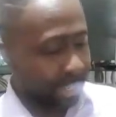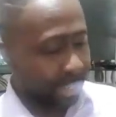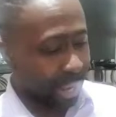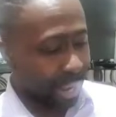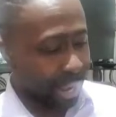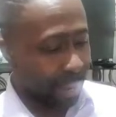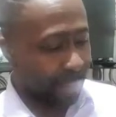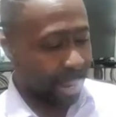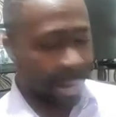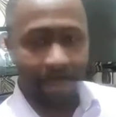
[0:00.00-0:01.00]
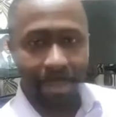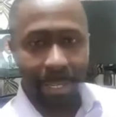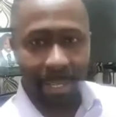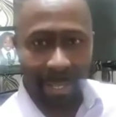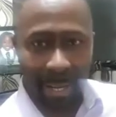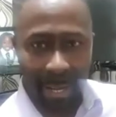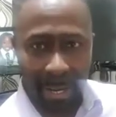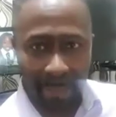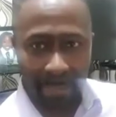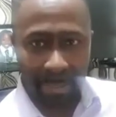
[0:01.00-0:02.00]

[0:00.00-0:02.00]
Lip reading: around the